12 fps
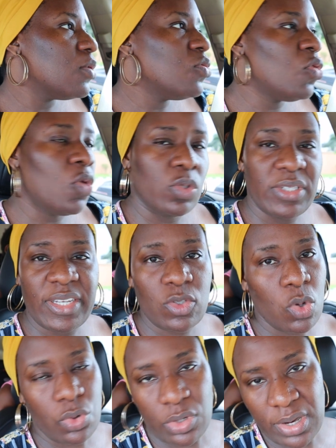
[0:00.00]
No, there's
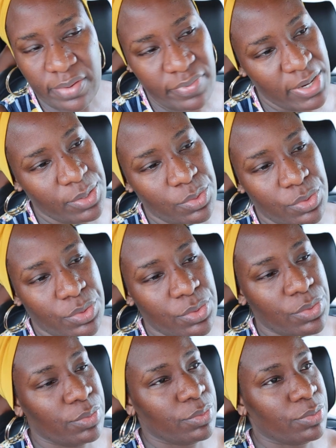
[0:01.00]

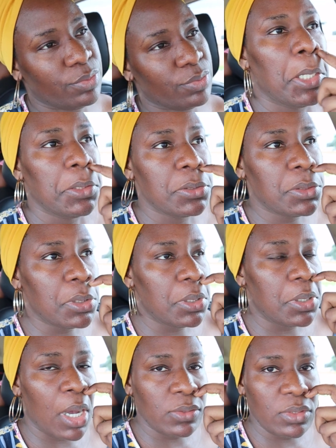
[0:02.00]
coronavirus.
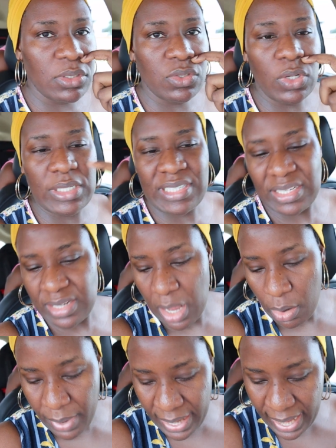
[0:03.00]
So I'll just go inside
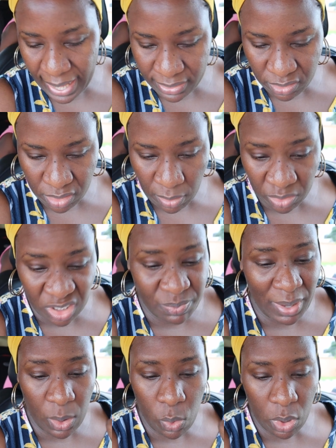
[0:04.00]
now, buy ice cream. I'll
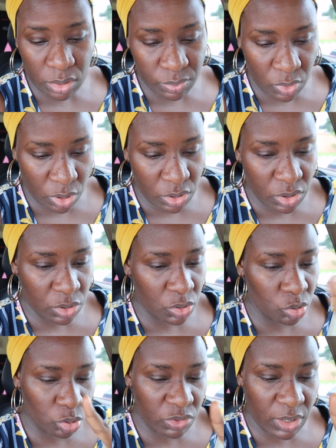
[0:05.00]
just buy one because
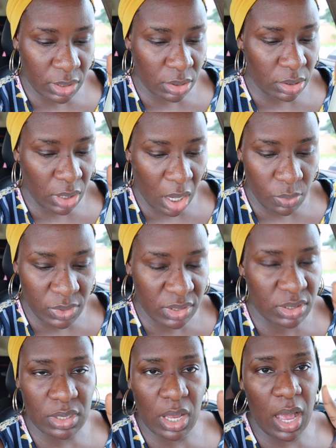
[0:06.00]
these children, they're
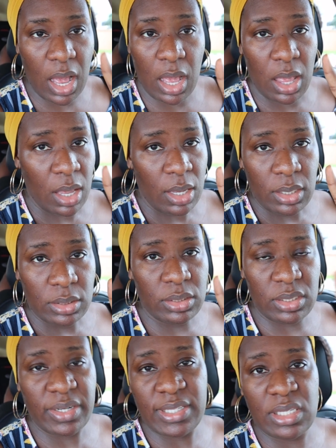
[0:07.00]
always
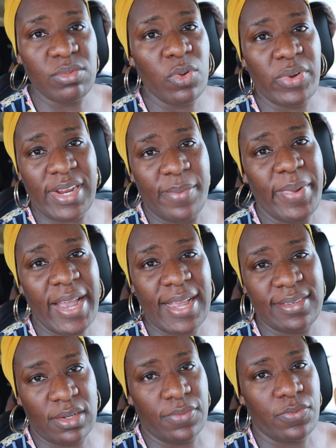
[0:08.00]
disgracing me when I buy
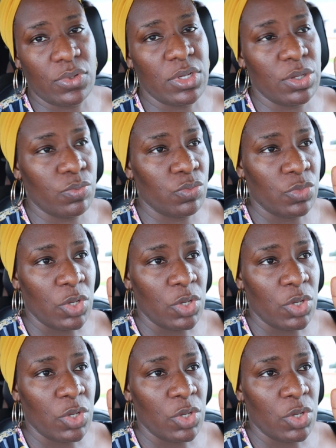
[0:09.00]
ice cream for them,